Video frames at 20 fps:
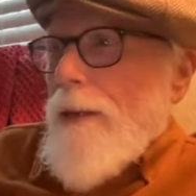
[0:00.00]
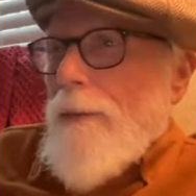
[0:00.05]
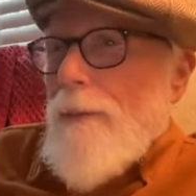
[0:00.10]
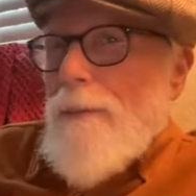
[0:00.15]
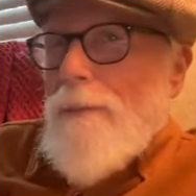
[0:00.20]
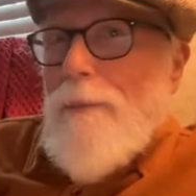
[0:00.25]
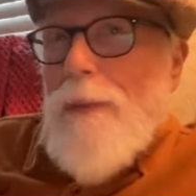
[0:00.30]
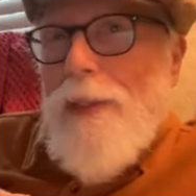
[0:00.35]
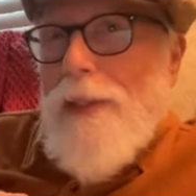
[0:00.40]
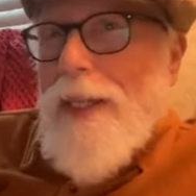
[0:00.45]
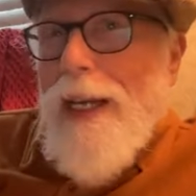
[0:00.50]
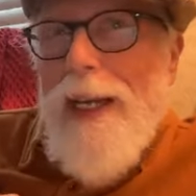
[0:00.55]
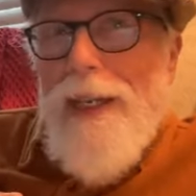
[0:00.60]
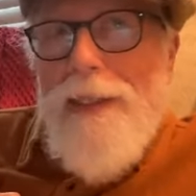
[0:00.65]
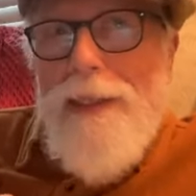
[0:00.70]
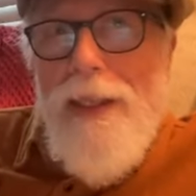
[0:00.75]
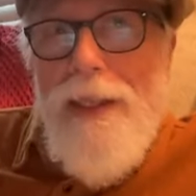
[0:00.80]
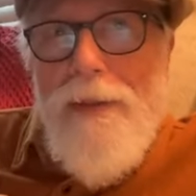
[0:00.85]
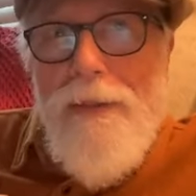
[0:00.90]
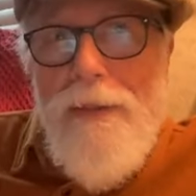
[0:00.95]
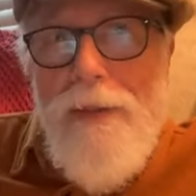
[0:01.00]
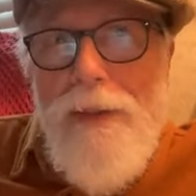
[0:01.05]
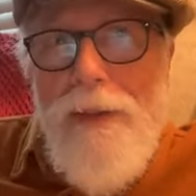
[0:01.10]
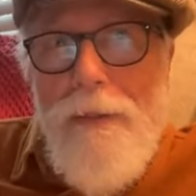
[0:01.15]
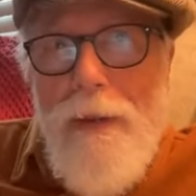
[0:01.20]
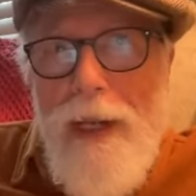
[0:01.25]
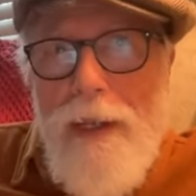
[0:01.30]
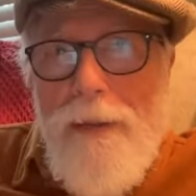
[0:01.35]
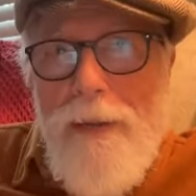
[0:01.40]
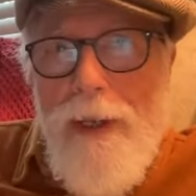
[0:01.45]
but the idea of a
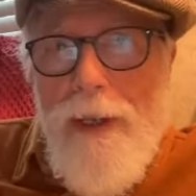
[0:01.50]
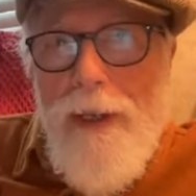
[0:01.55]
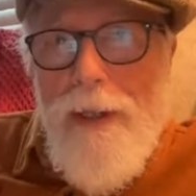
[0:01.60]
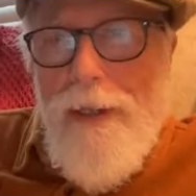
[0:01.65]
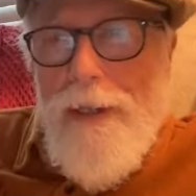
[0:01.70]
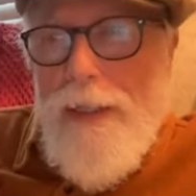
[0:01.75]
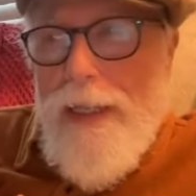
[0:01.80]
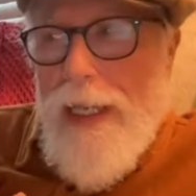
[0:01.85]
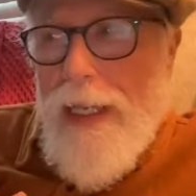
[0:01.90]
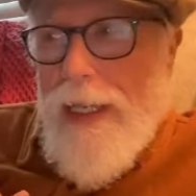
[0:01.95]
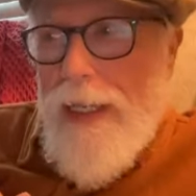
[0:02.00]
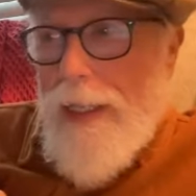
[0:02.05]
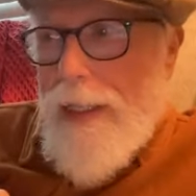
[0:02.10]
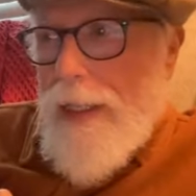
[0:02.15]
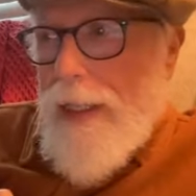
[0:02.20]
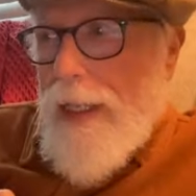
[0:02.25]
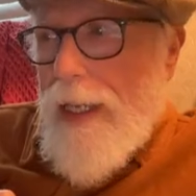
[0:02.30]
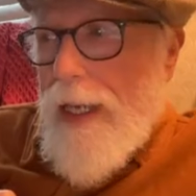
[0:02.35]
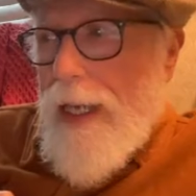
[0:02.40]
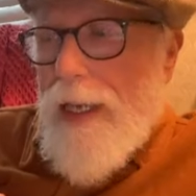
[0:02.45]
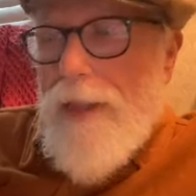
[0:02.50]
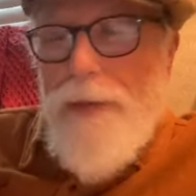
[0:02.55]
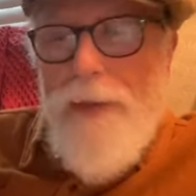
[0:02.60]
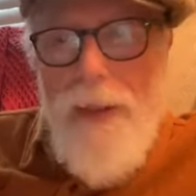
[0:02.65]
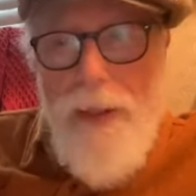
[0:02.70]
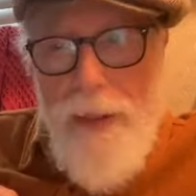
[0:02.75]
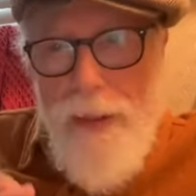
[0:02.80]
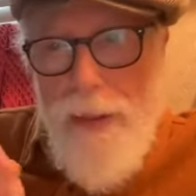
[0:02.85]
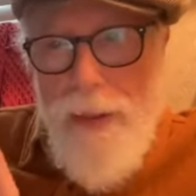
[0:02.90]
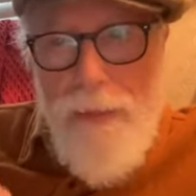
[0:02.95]
Groundhog Day and
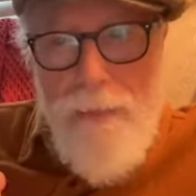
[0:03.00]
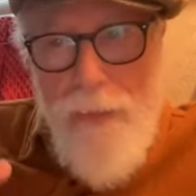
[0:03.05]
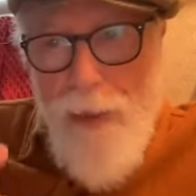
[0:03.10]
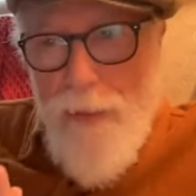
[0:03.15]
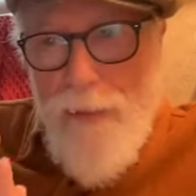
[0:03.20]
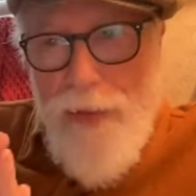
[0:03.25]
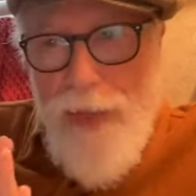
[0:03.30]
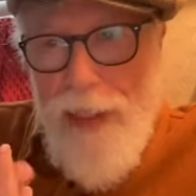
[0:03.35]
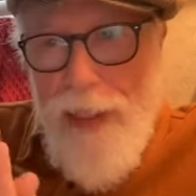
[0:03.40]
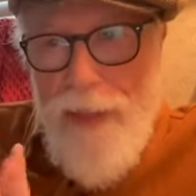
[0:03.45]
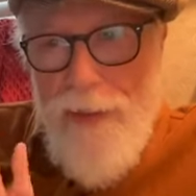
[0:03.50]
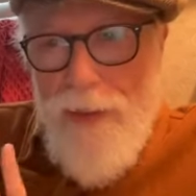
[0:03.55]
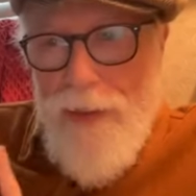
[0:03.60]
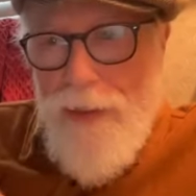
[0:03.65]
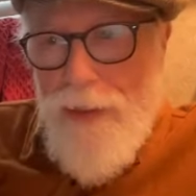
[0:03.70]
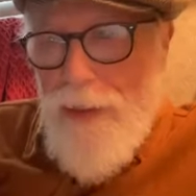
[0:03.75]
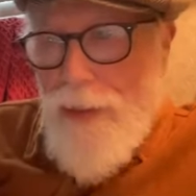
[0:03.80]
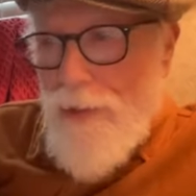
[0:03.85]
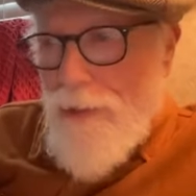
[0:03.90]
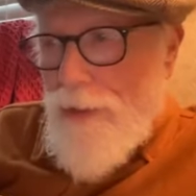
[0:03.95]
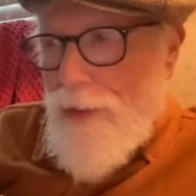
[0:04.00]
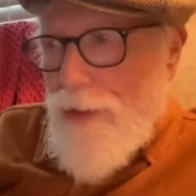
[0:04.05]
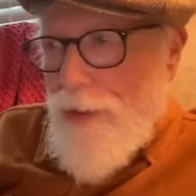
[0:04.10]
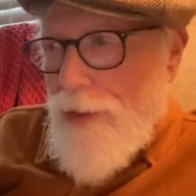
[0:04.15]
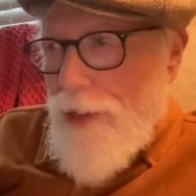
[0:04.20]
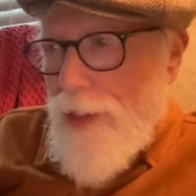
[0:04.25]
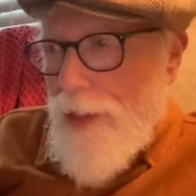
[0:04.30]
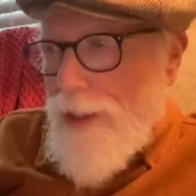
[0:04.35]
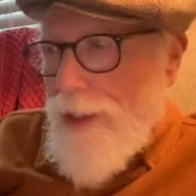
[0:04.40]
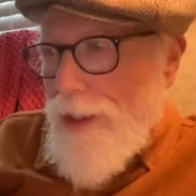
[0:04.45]
the movie I just showed you
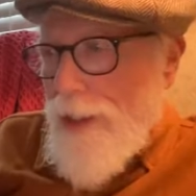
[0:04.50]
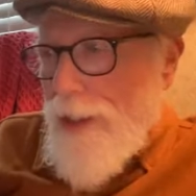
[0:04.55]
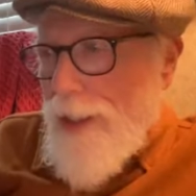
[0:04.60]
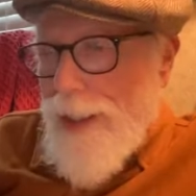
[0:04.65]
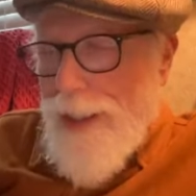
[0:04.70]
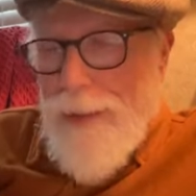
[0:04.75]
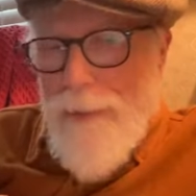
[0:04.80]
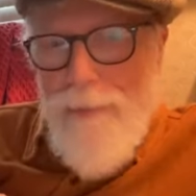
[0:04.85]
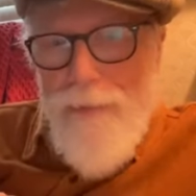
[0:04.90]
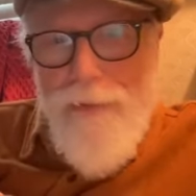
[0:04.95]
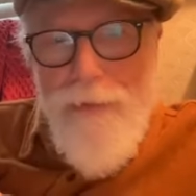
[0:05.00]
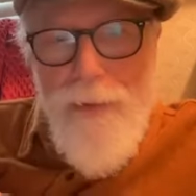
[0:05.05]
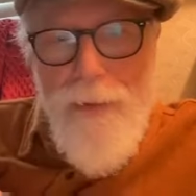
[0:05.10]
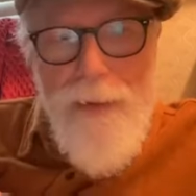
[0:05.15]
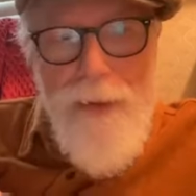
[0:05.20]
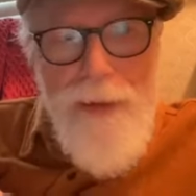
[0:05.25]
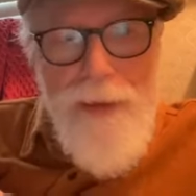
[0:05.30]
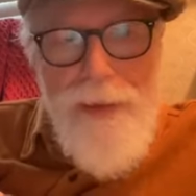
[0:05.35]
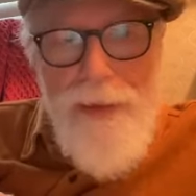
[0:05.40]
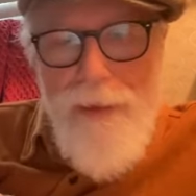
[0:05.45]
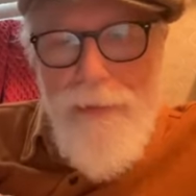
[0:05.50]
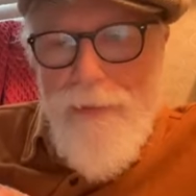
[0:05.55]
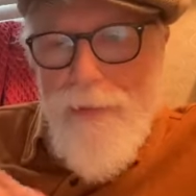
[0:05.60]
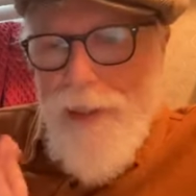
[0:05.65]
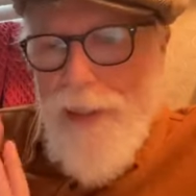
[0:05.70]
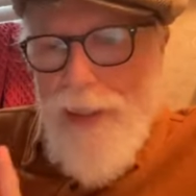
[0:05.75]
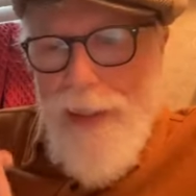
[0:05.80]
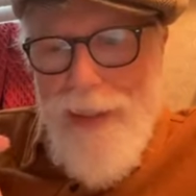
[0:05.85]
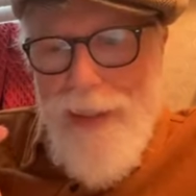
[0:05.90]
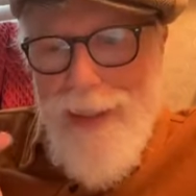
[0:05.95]
the clip for, and the
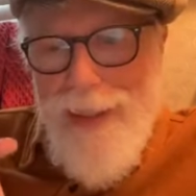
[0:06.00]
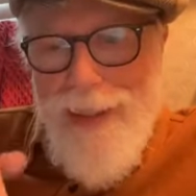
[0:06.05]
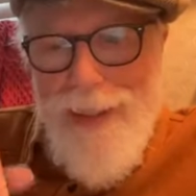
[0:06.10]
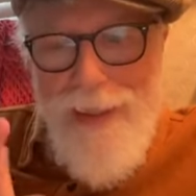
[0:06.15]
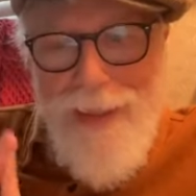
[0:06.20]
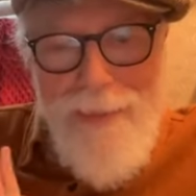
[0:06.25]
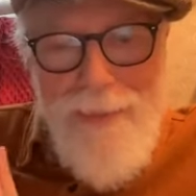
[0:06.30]
funny little